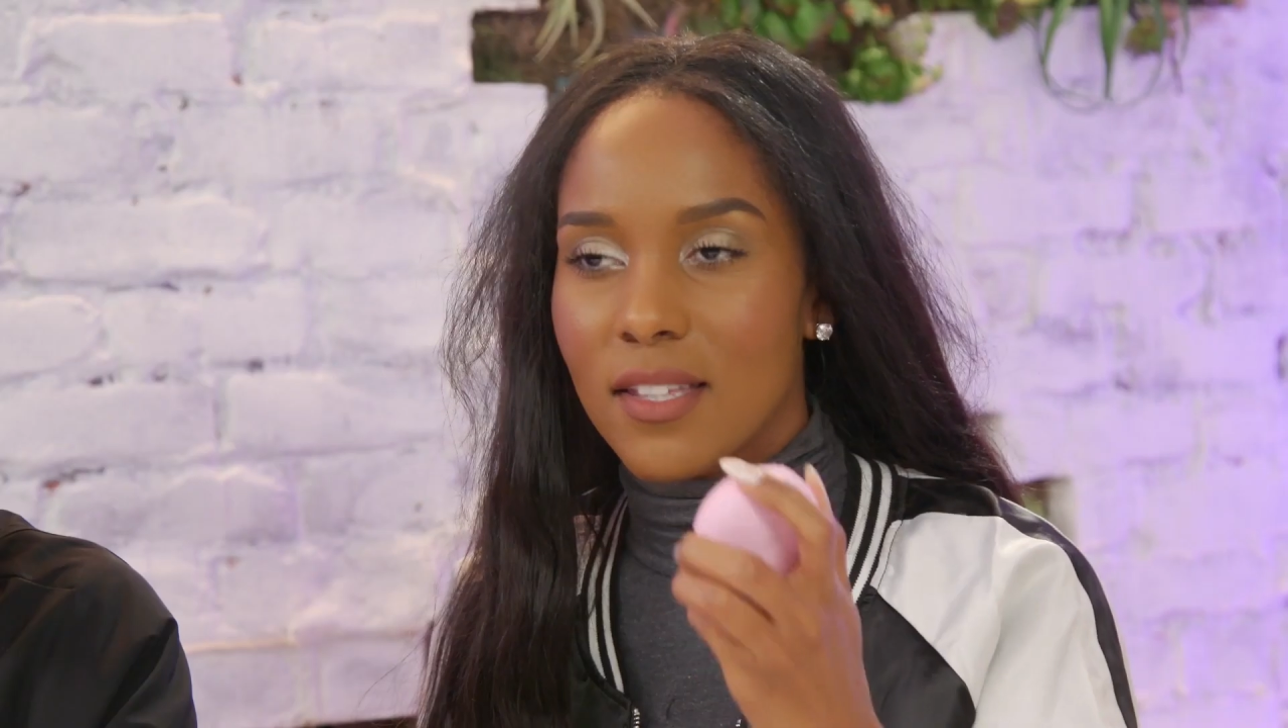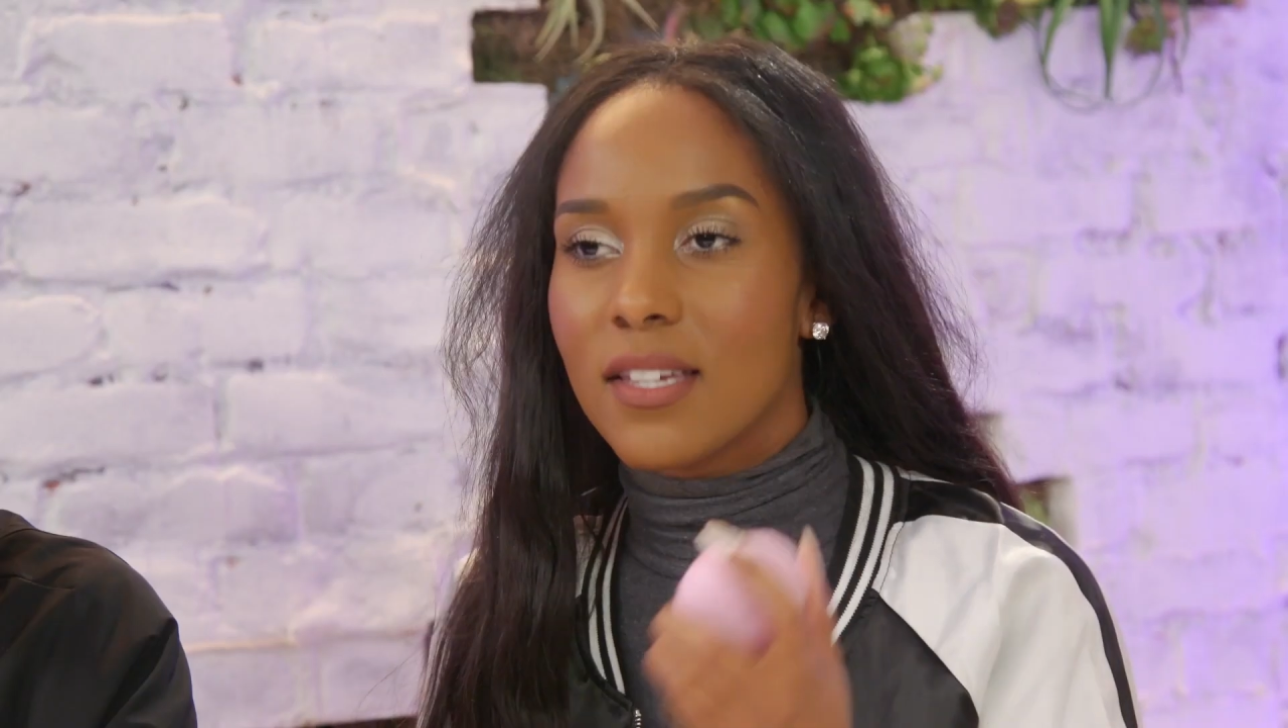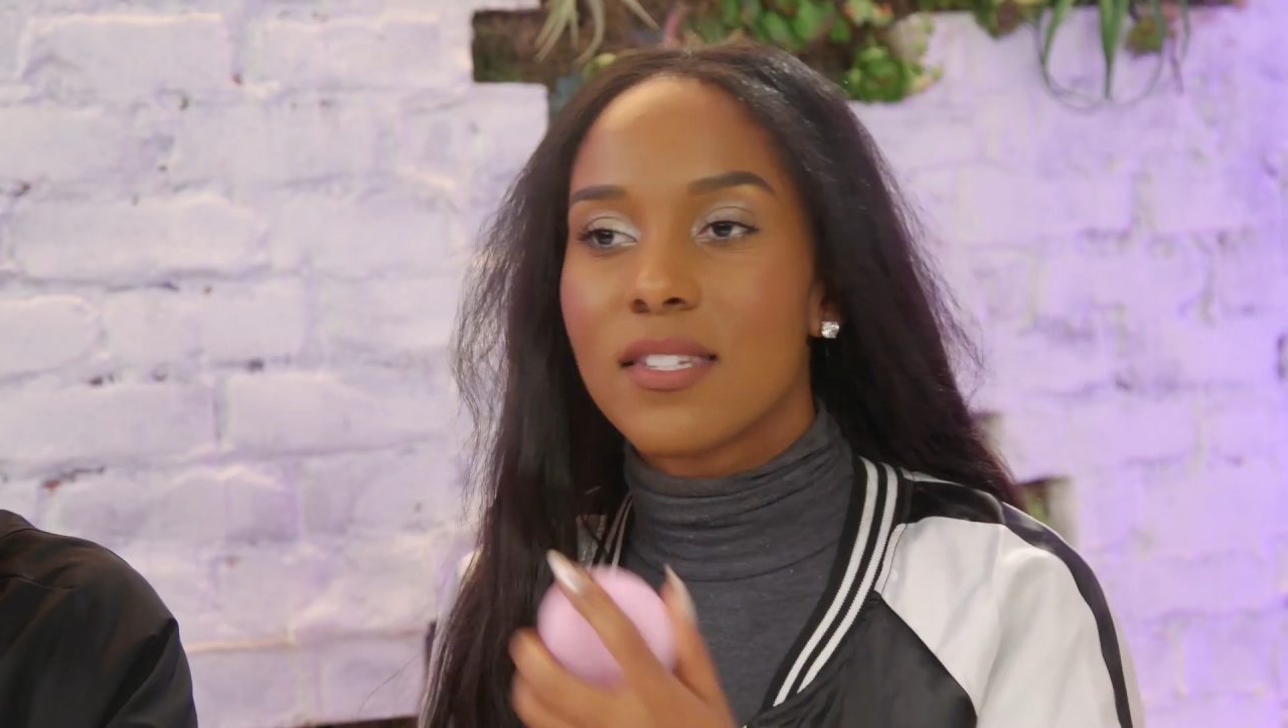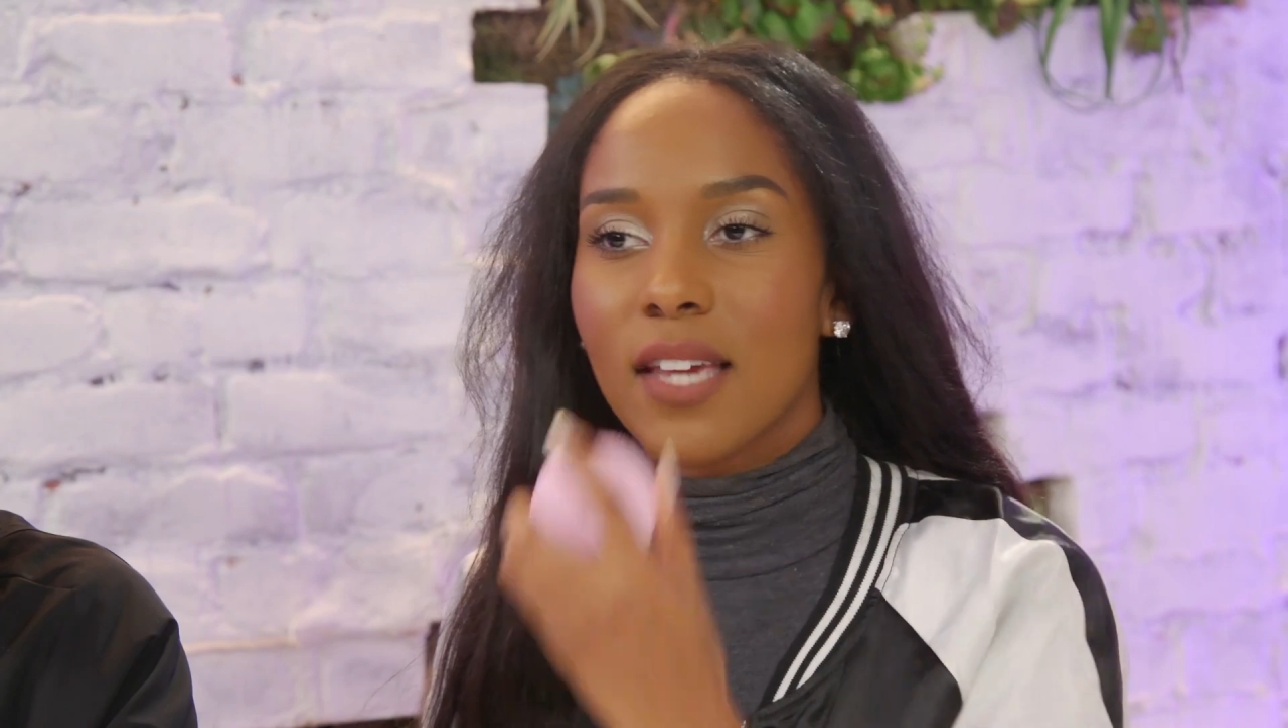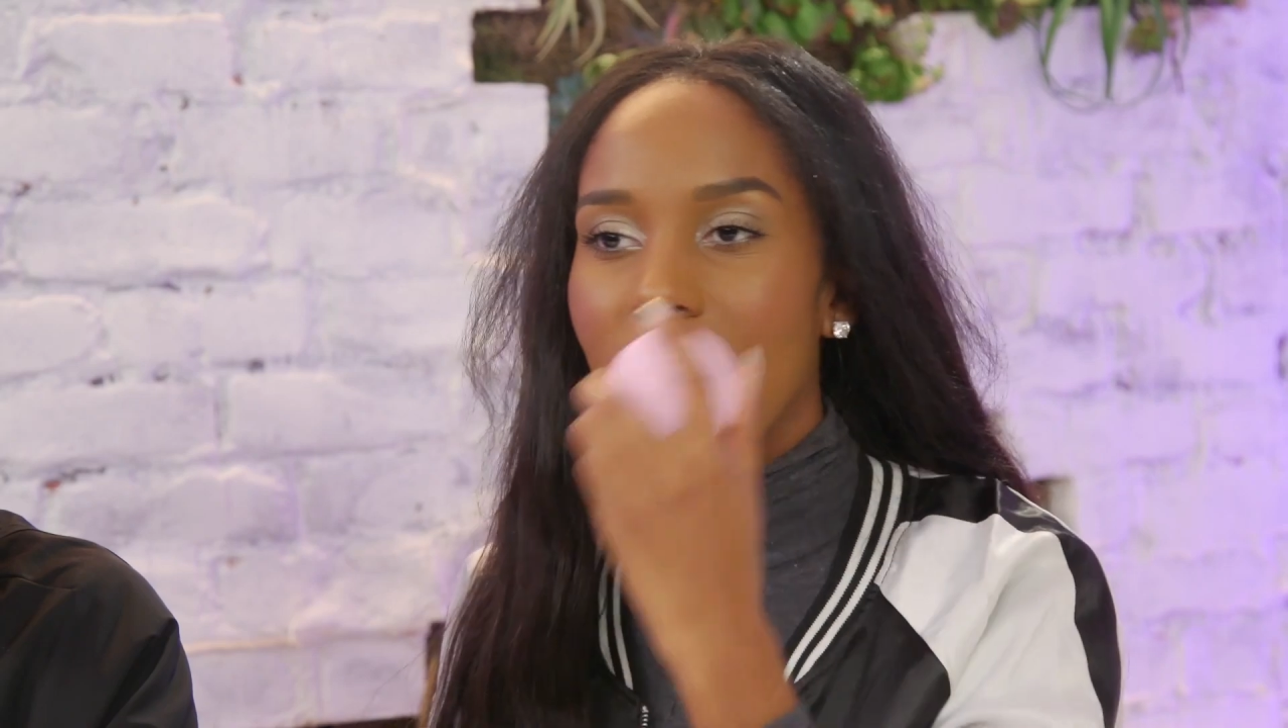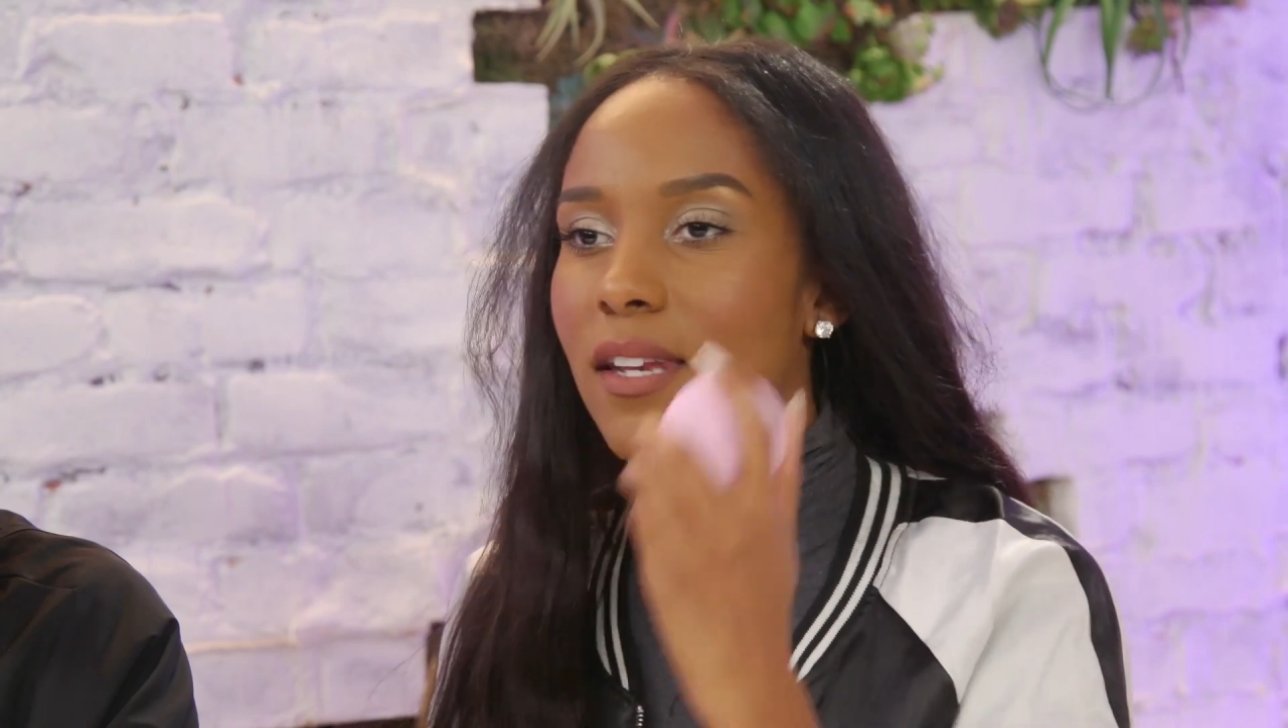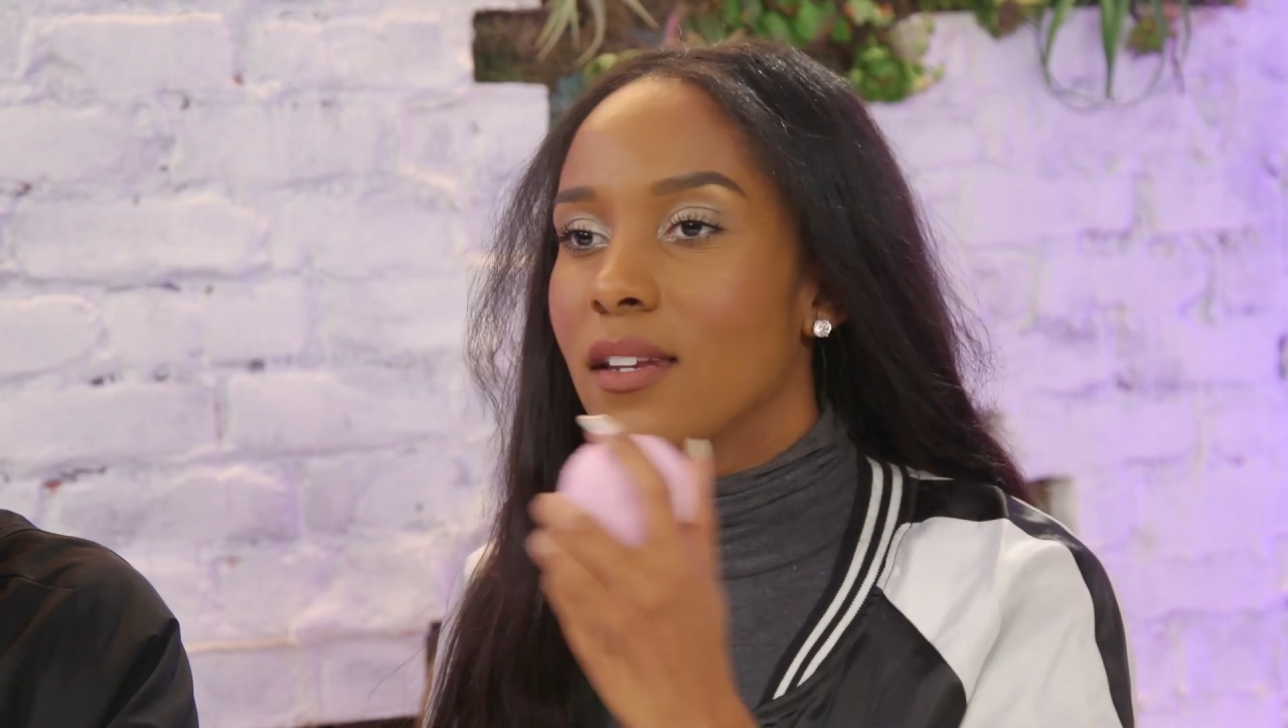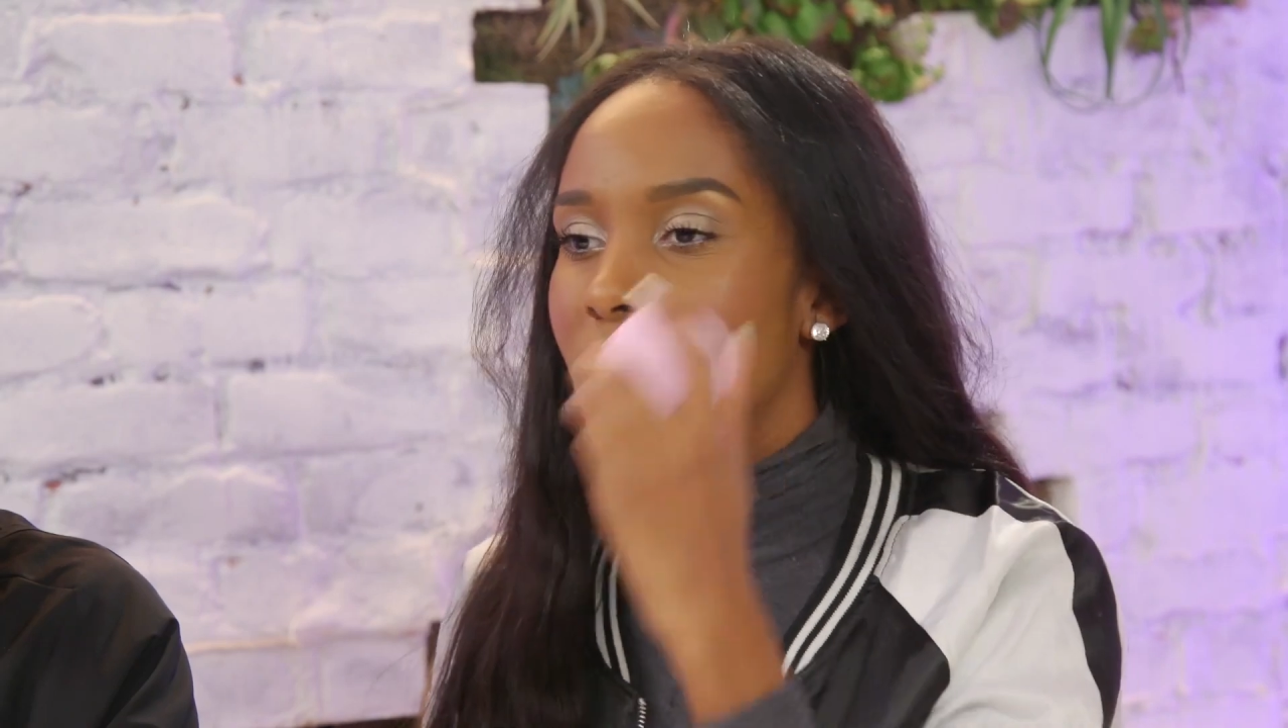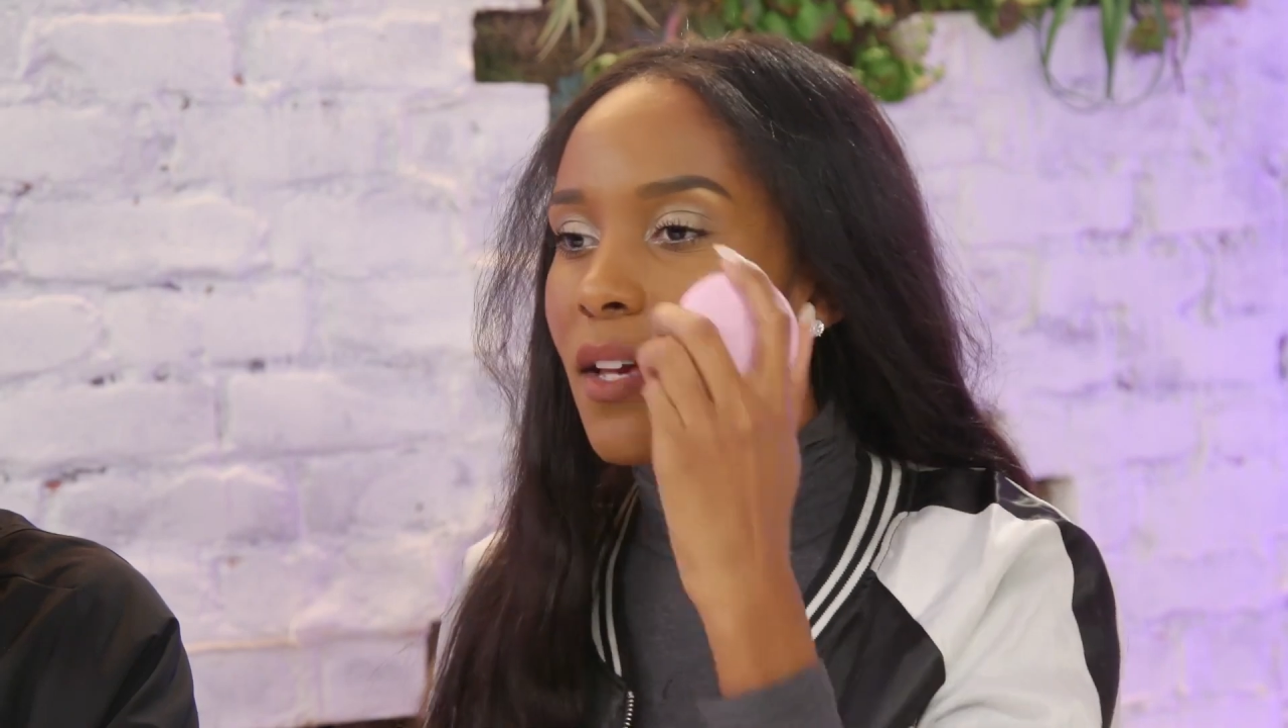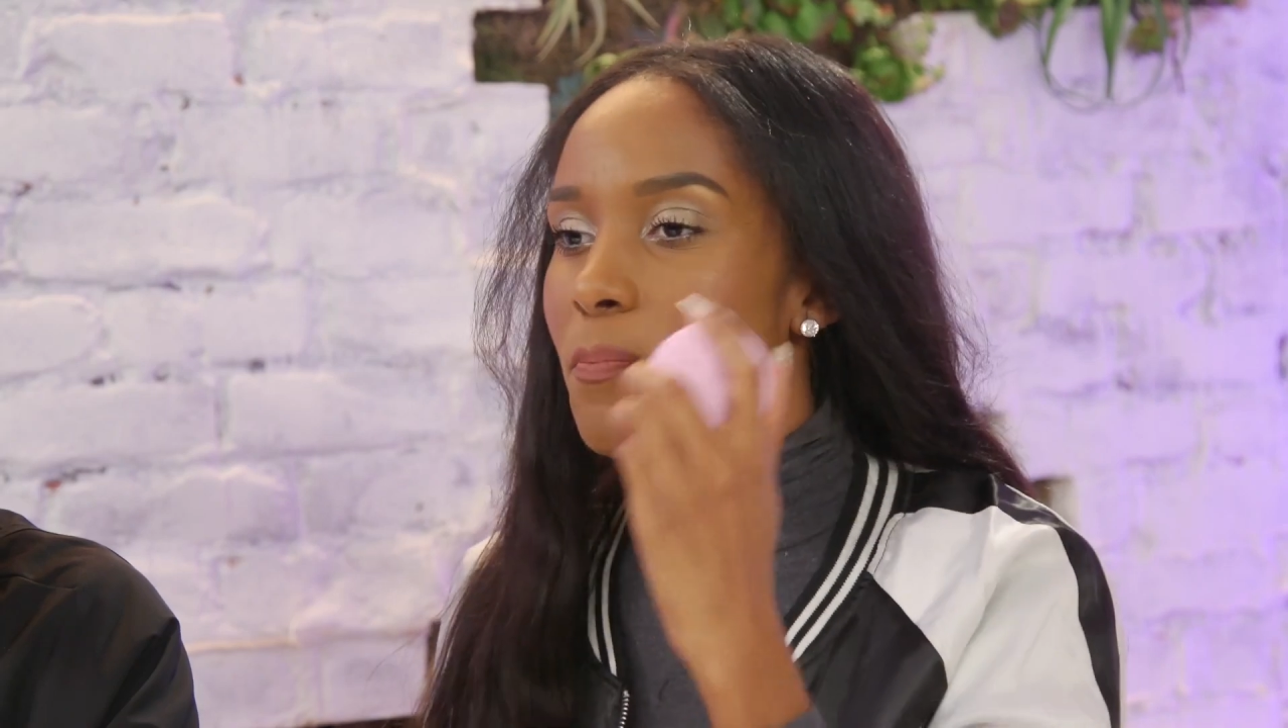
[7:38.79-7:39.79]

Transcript: this and